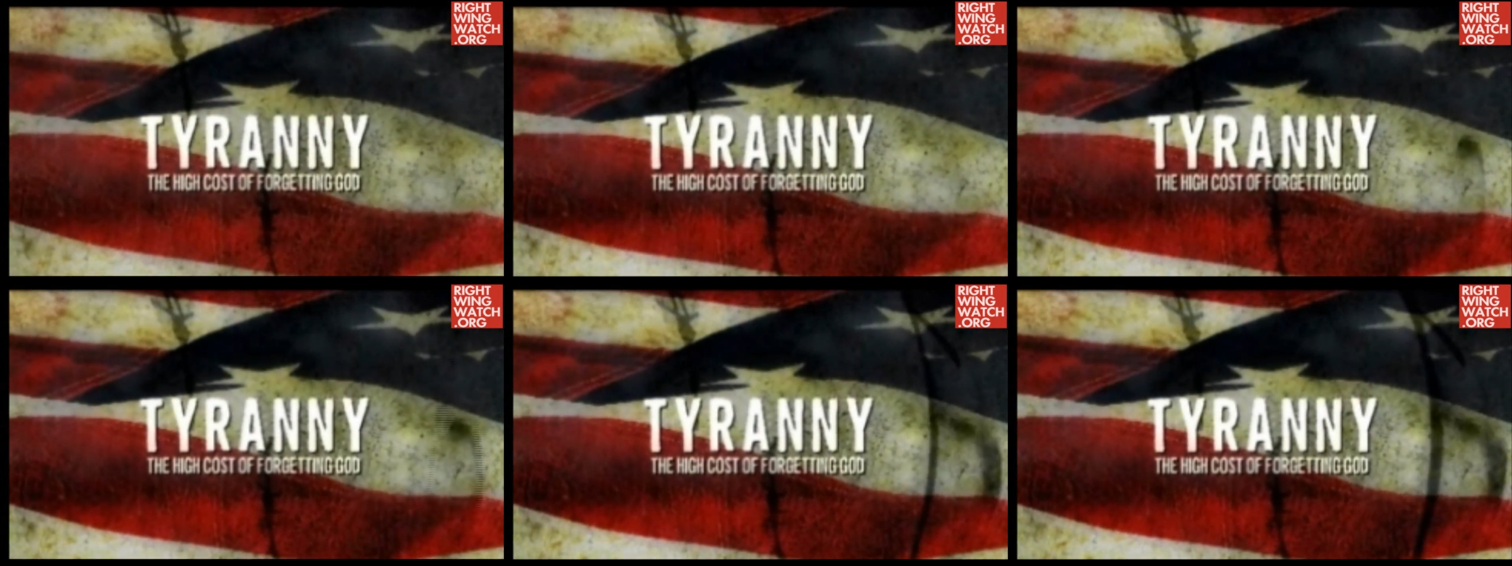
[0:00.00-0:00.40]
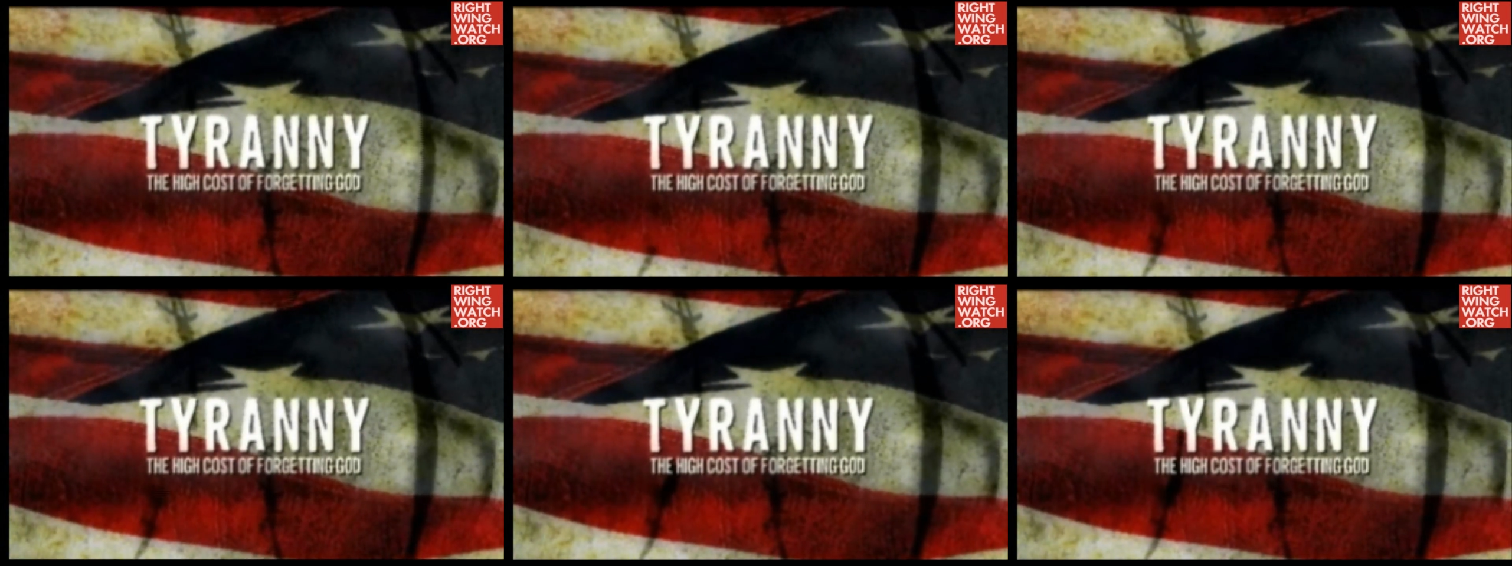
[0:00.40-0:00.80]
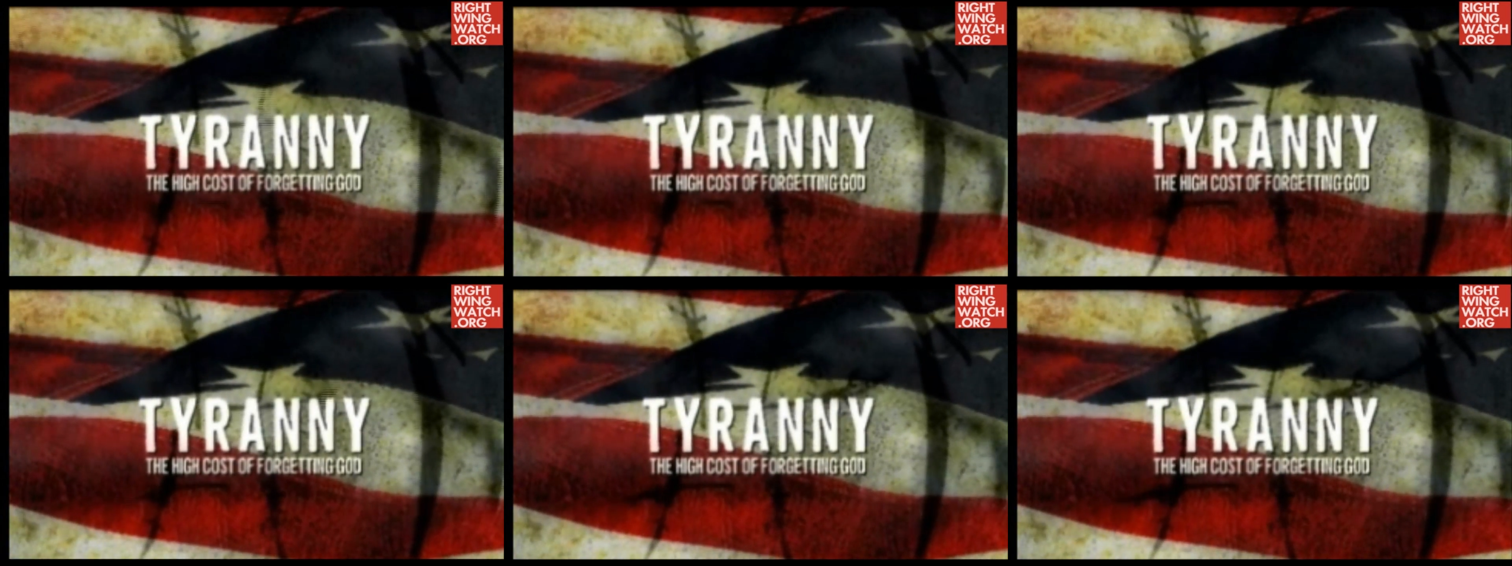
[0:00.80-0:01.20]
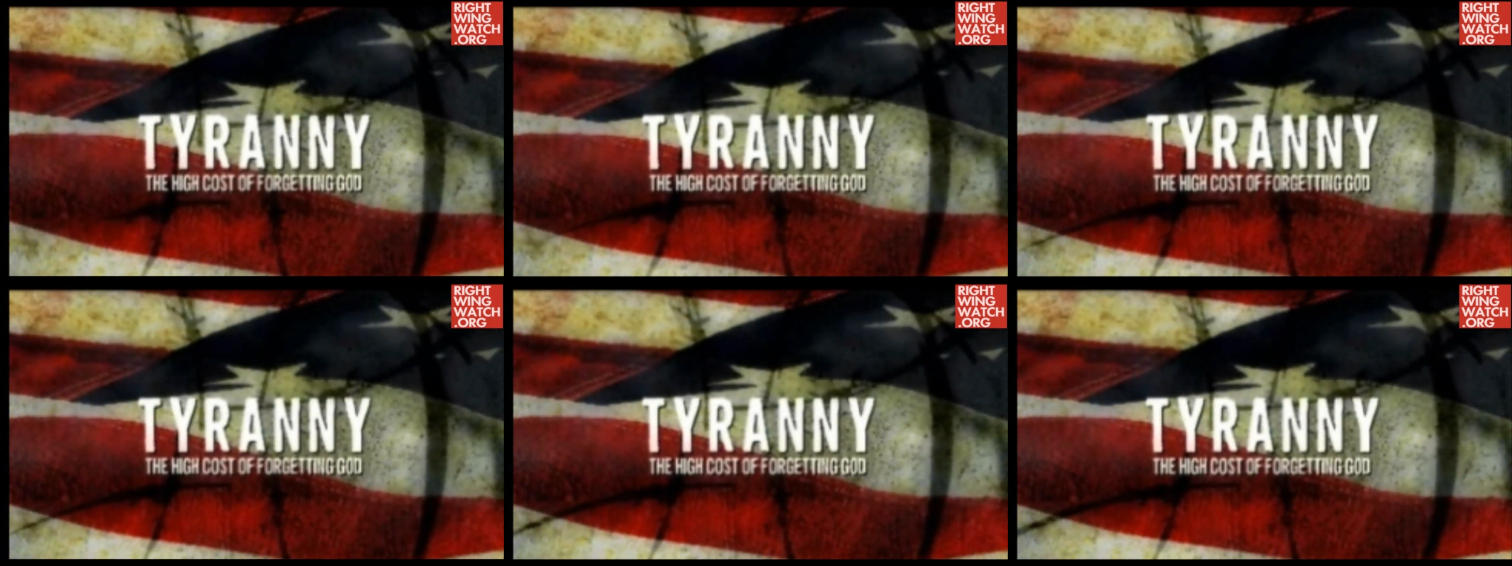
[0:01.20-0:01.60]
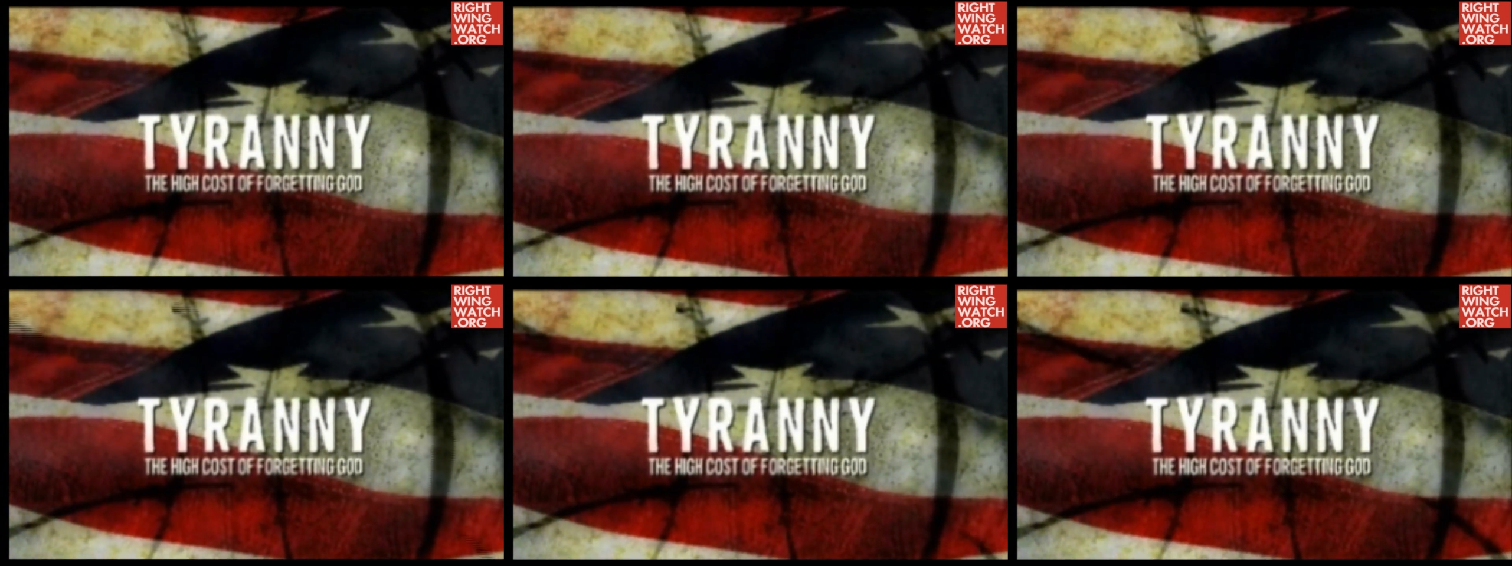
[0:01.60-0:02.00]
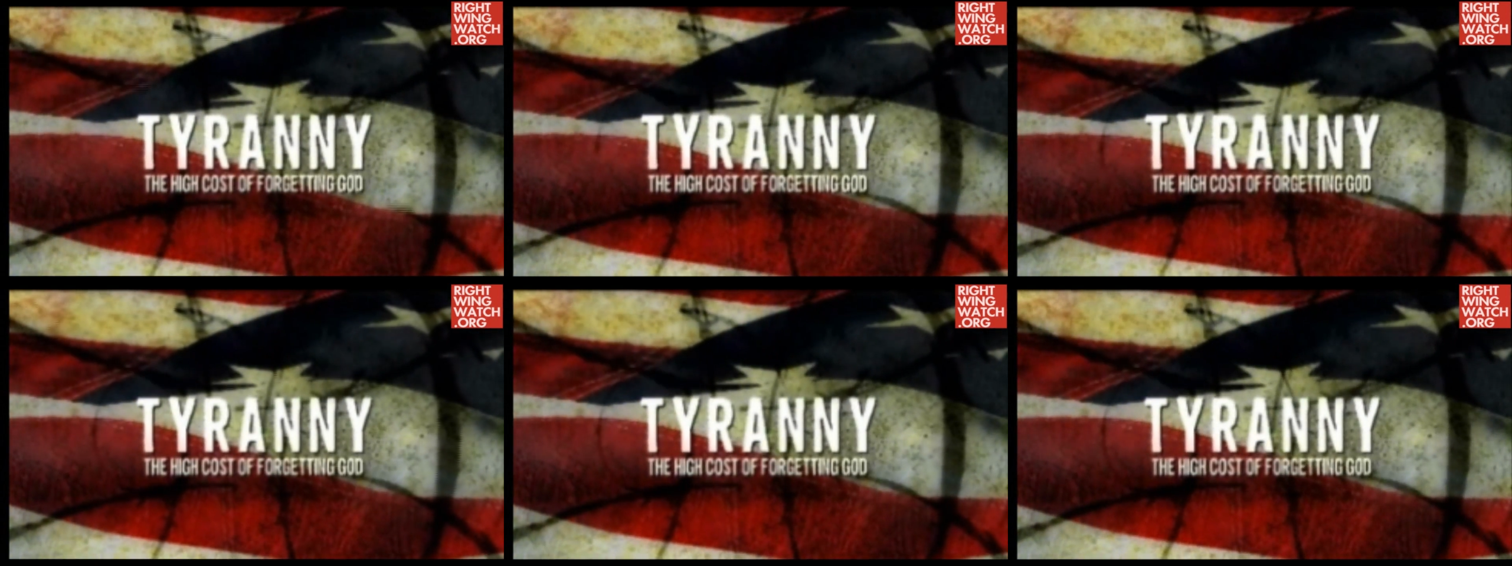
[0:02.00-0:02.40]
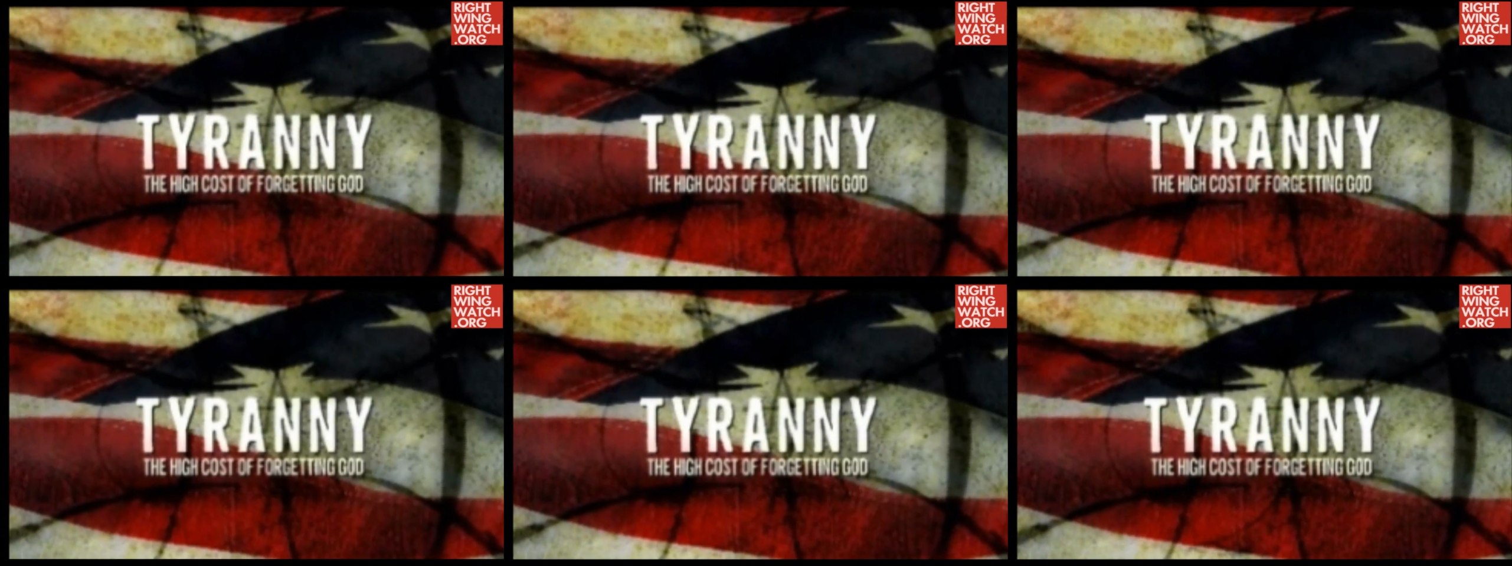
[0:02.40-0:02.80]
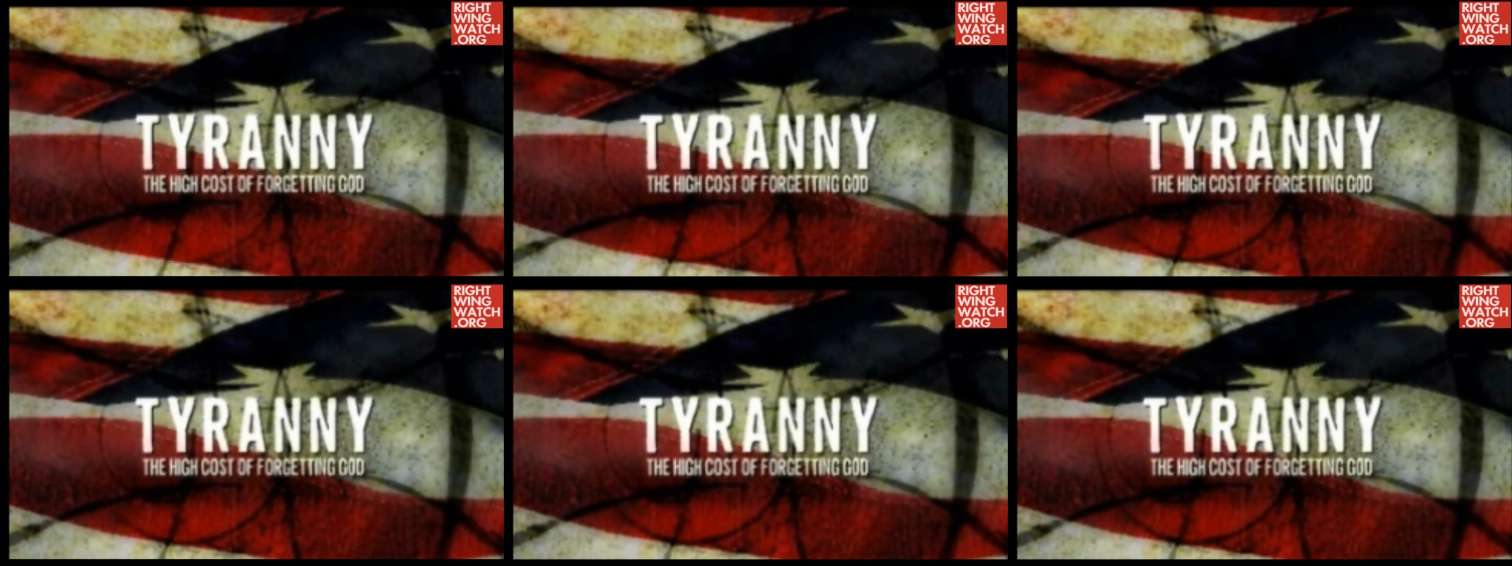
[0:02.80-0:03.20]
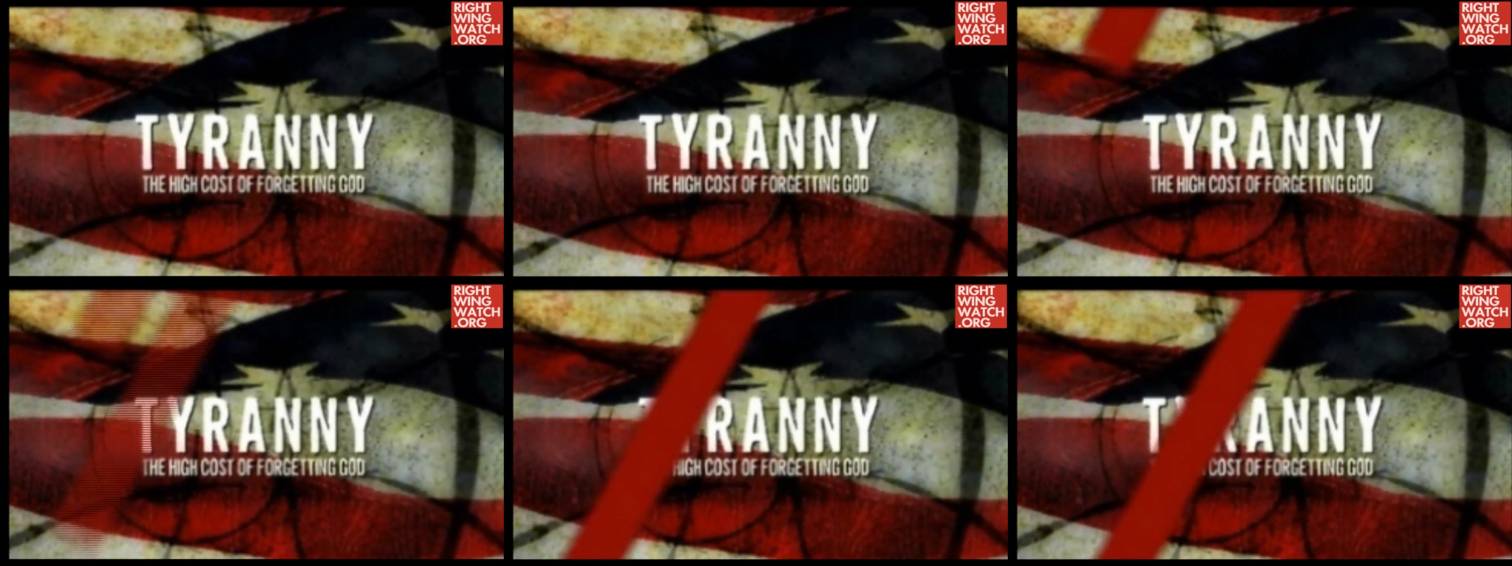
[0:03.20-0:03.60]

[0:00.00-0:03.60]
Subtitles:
Nobody's mouth can be seen.